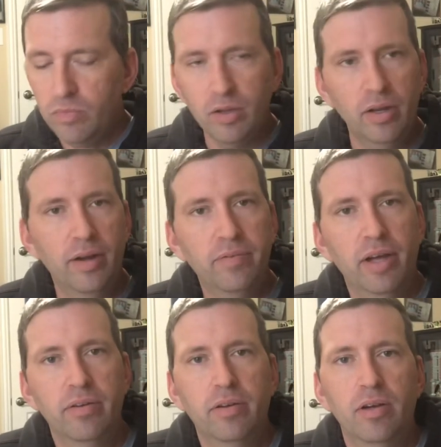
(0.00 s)
and I've
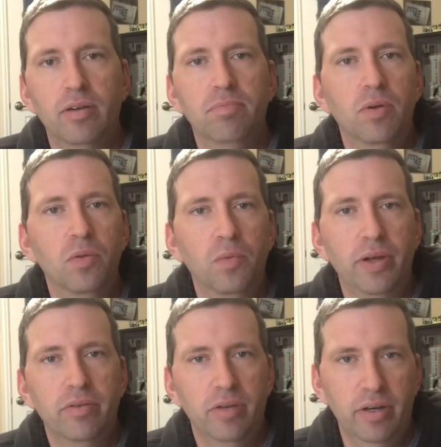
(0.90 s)
kind of gone both
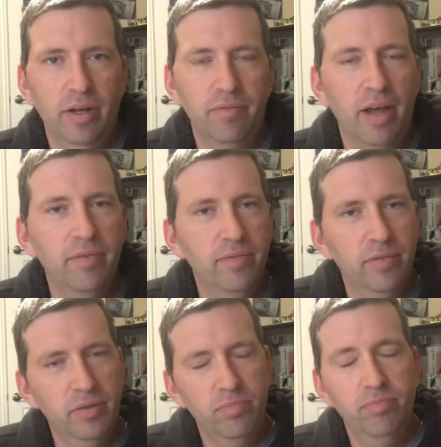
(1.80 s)
ways on it. I've kind of,
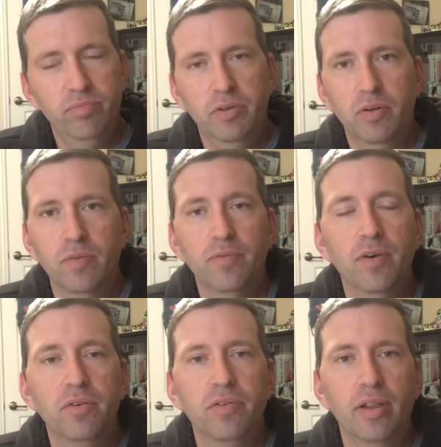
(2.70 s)
you know,
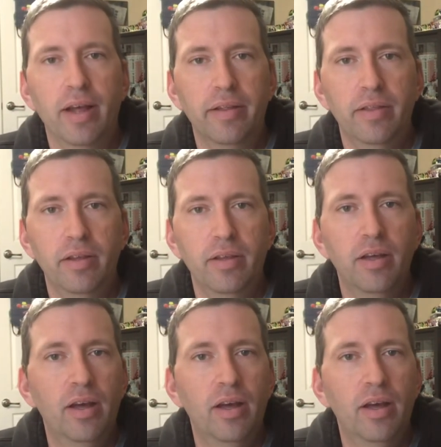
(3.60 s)
first liked the